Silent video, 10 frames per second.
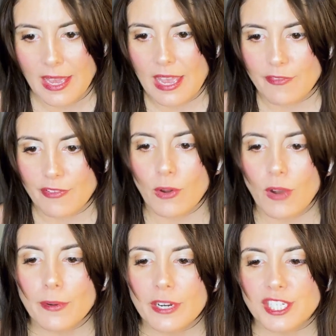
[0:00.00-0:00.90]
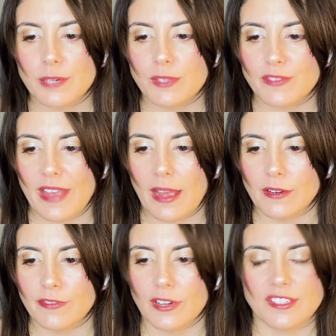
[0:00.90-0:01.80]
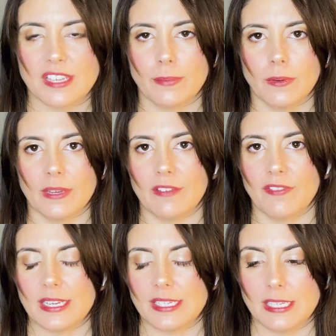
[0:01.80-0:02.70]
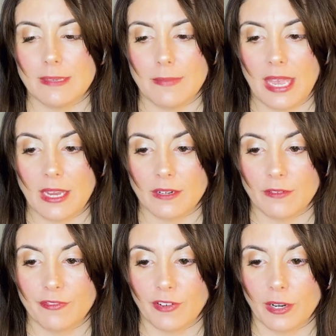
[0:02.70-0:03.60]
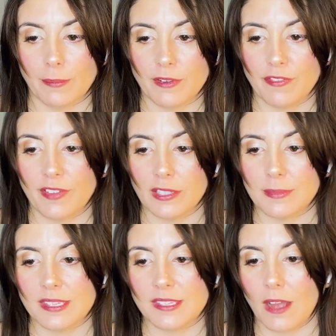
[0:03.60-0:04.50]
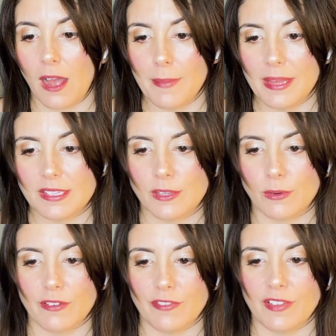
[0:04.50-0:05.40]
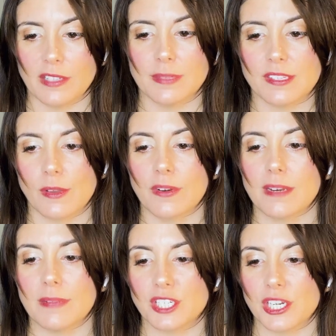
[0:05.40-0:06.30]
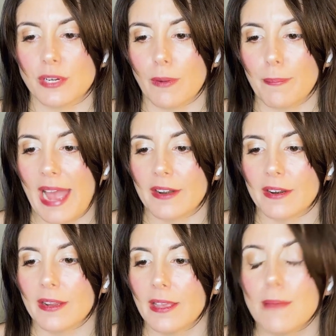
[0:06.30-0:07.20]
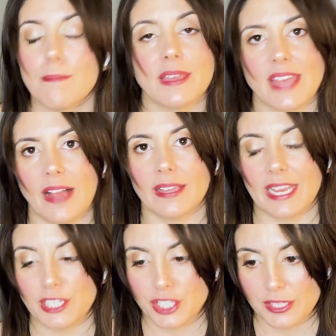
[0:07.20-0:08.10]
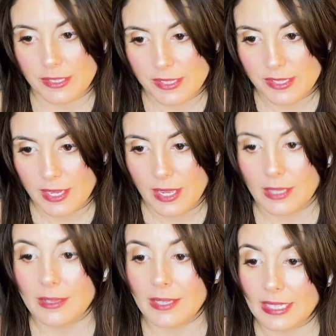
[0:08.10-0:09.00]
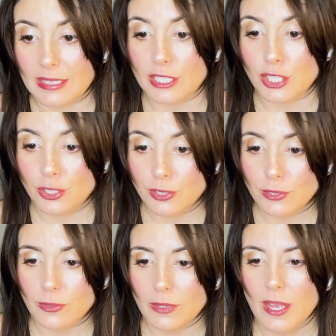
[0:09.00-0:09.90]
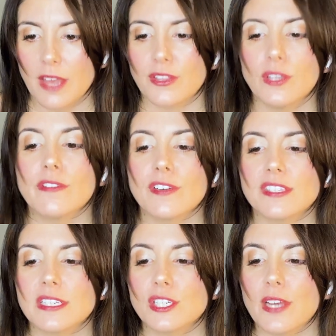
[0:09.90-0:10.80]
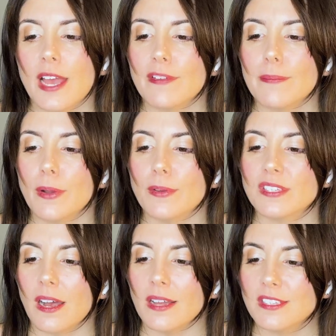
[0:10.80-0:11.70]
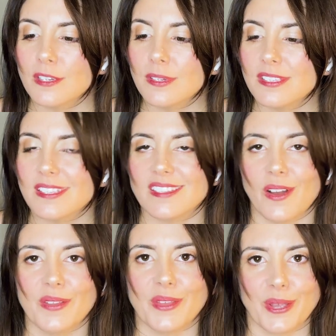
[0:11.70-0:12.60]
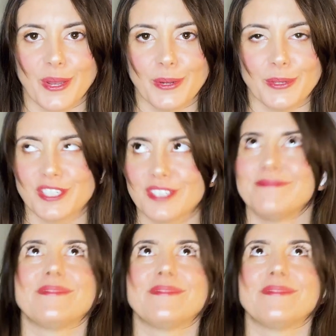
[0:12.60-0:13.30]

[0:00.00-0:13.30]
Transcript: If corroboration was found, for example, if a teammate confirmed Feldman's comments or if Feldman's own admission or pattern made the allegations likely true, the university should have imposed consequences on the coach.